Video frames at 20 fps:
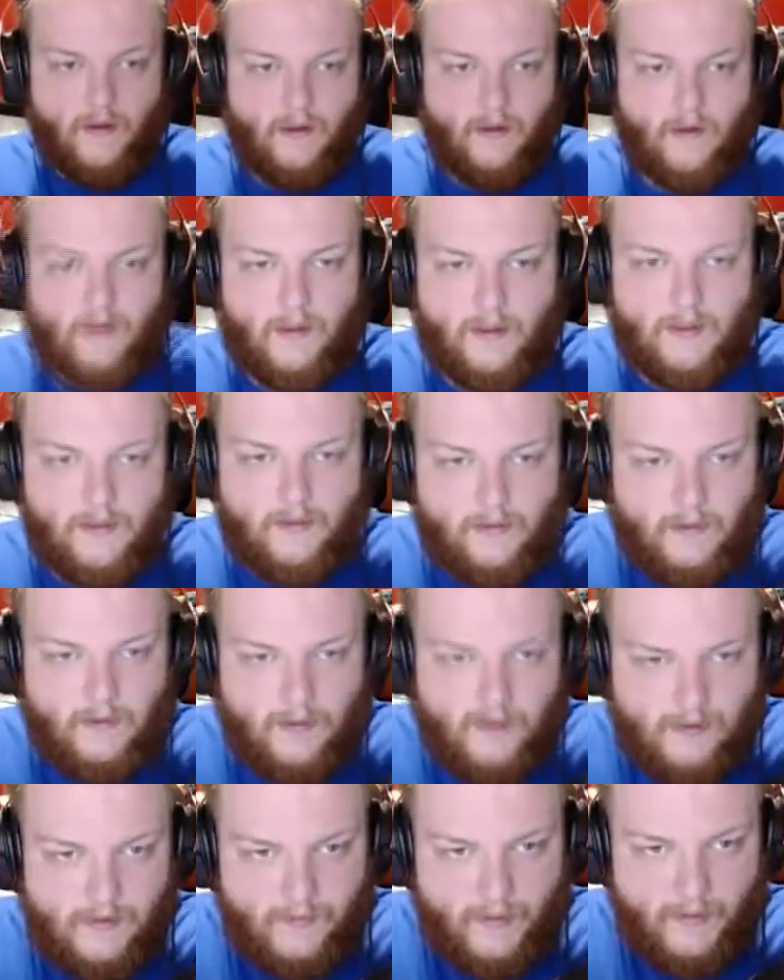Alright,
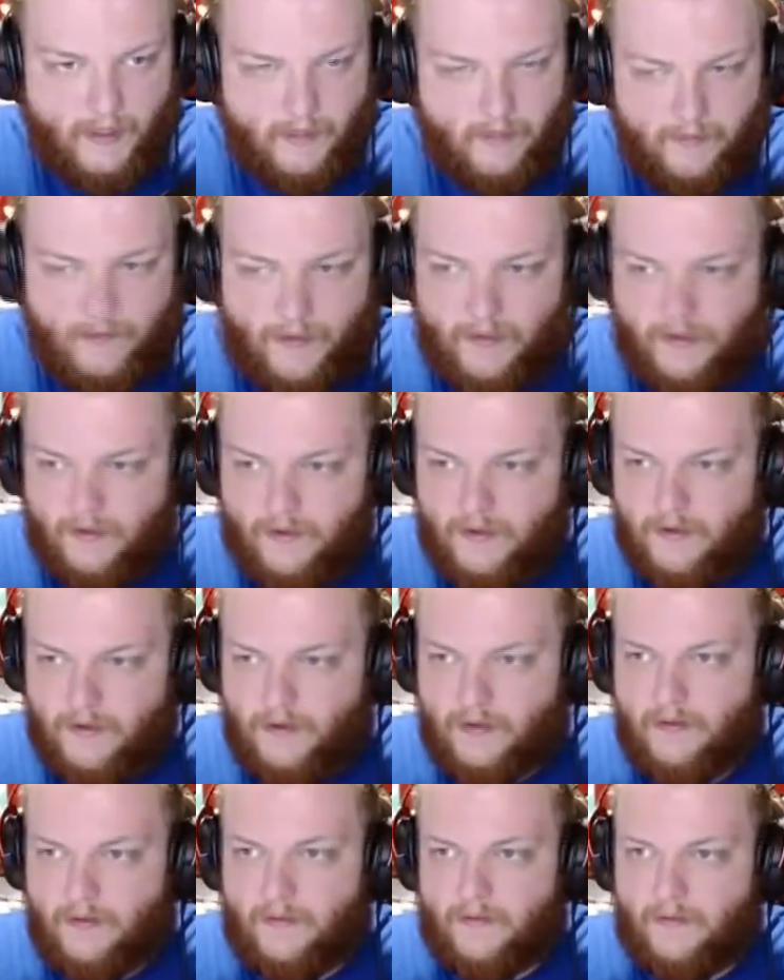last pack magic,
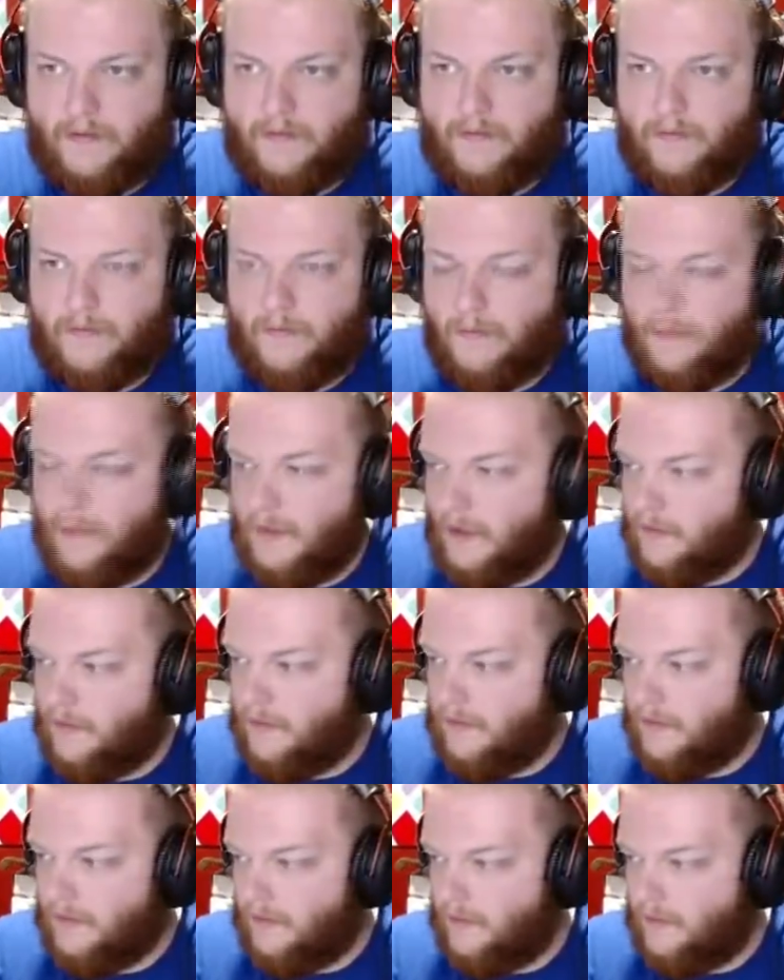maybe?